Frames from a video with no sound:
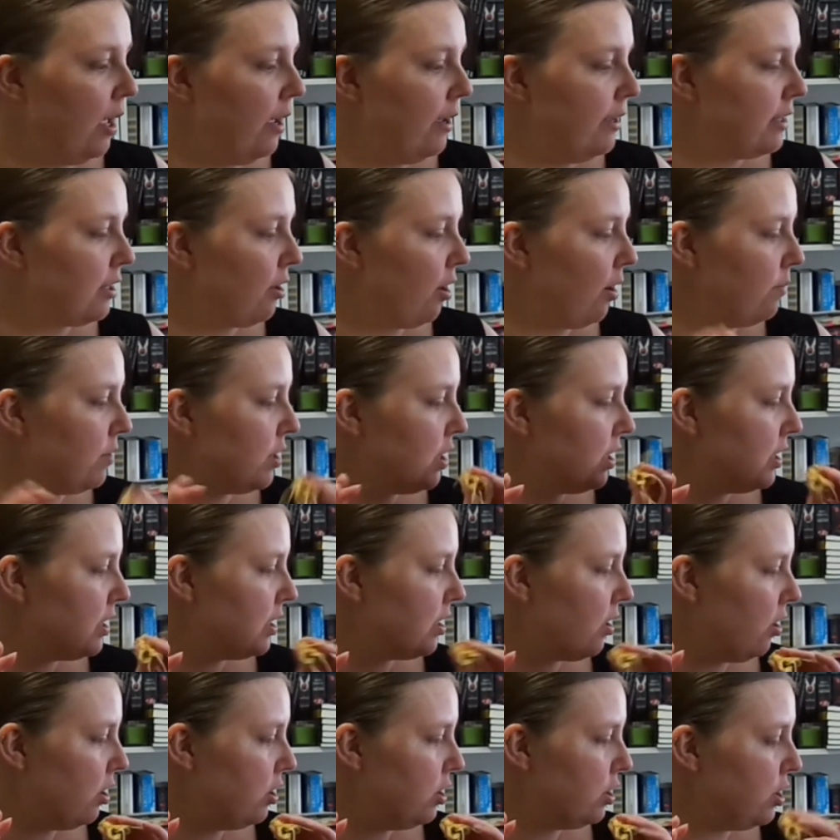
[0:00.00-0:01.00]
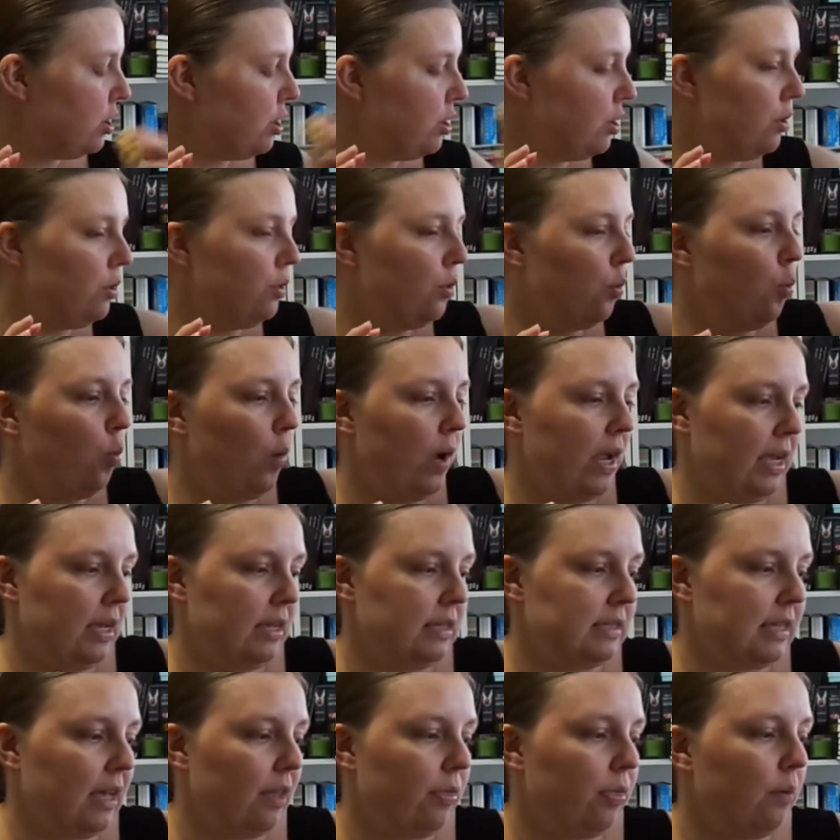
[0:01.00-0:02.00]
So I'm just onto the
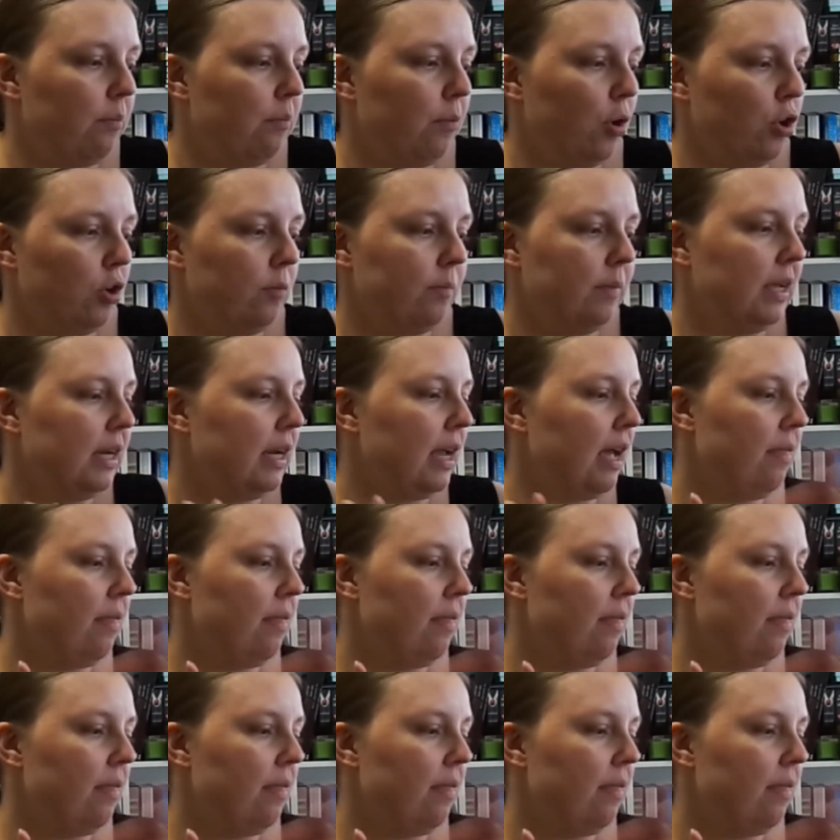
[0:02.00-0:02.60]
wings at the moment,